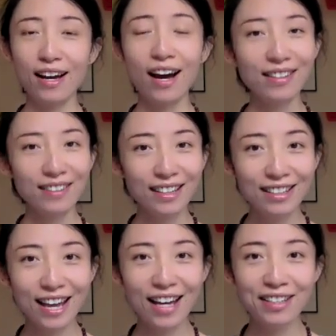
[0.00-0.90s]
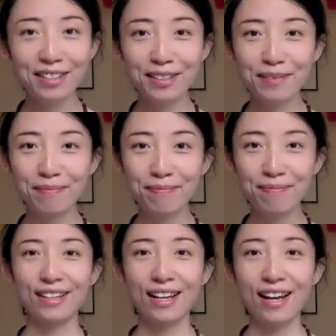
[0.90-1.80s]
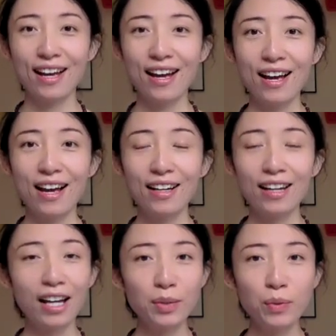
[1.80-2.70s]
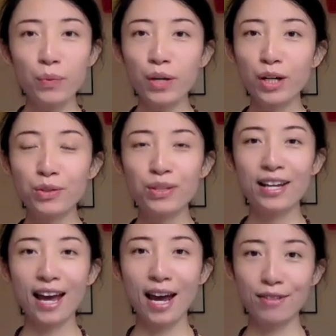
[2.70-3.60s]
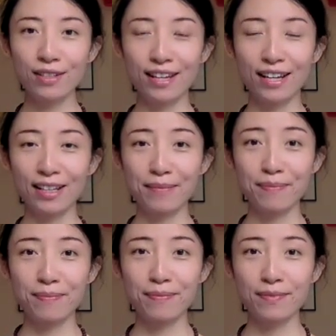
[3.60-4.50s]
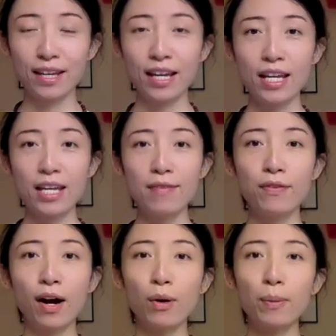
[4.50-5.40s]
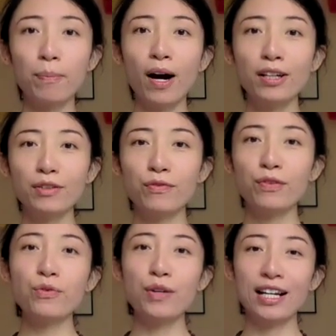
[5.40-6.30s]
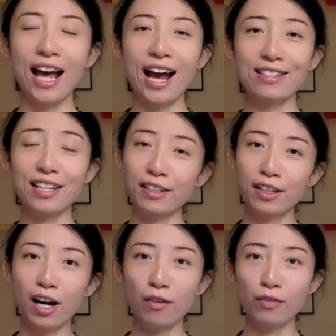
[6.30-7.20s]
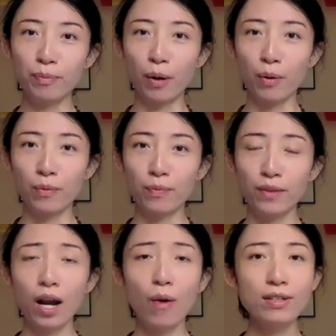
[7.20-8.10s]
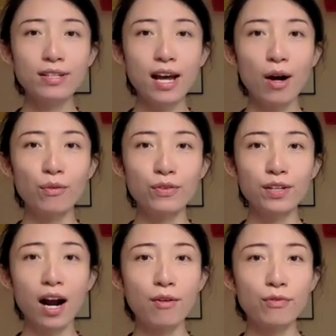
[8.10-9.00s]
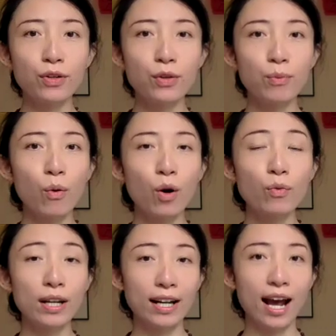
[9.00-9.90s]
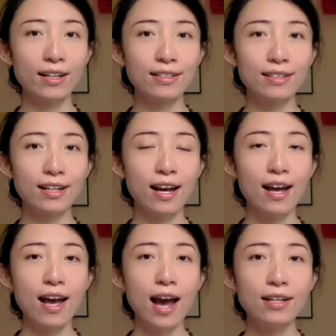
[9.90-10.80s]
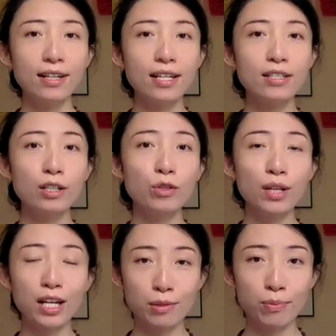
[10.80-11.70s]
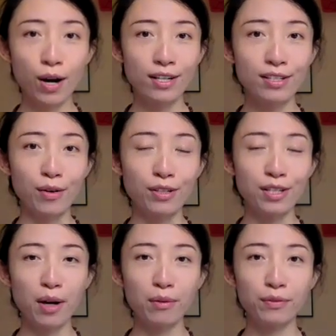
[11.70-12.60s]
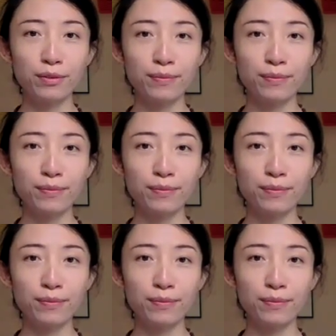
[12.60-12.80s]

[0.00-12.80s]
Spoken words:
I think yes. Like when we are doing everything, if our body feels relaxed and comfortable, ourselves feel more relaxed and easy to express ourselves.